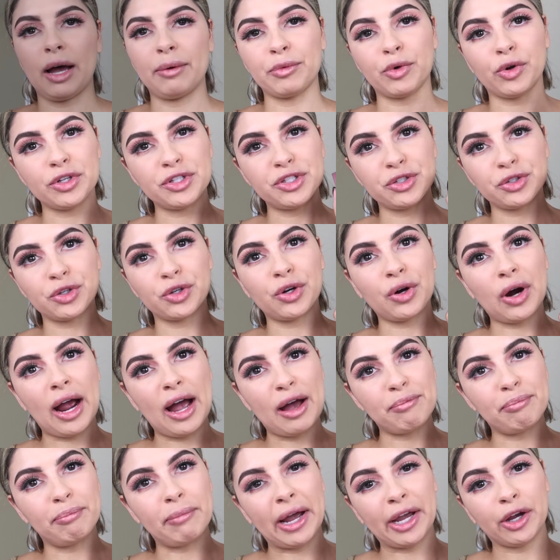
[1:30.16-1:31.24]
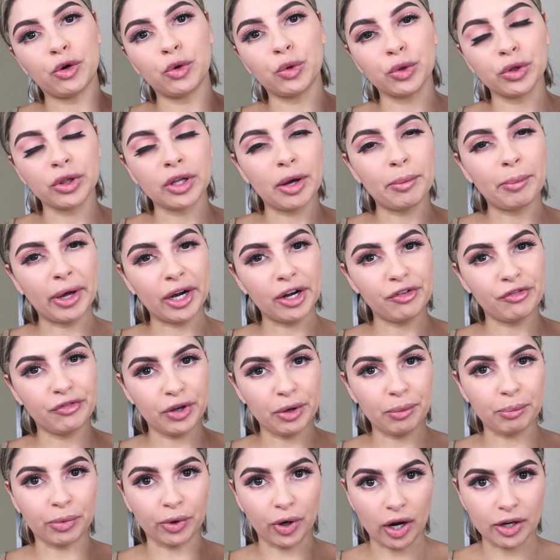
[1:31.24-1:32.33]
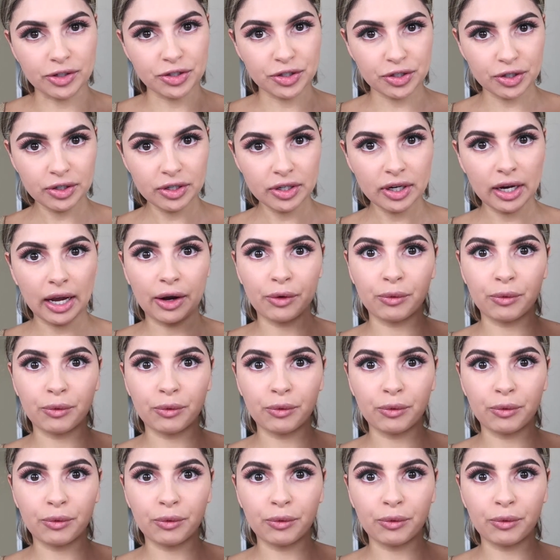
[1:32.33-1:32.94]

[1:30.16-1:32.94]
I'm going to grab my Hoola Benefit bronzer,